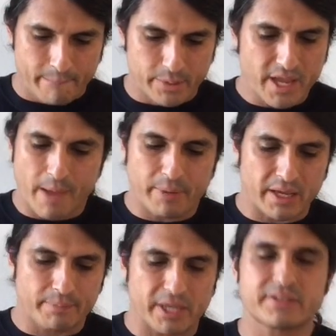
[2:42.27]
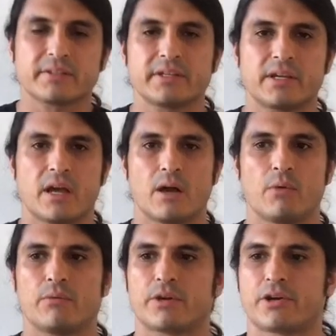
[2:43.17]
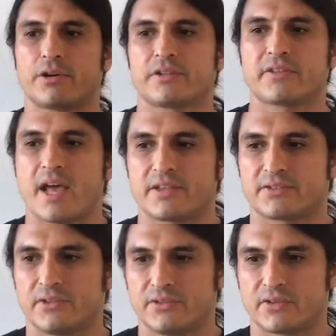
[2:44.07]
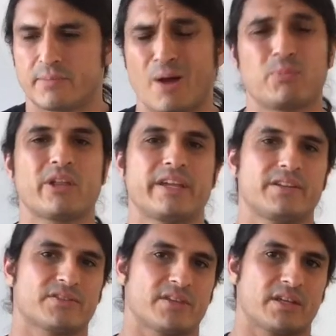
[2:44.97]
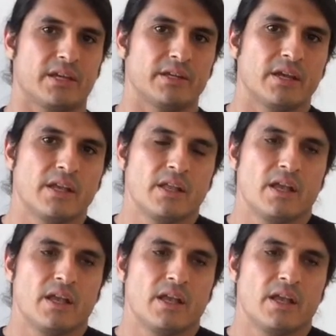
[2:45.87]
yeah, basically what Curtis asked is about playing and singing,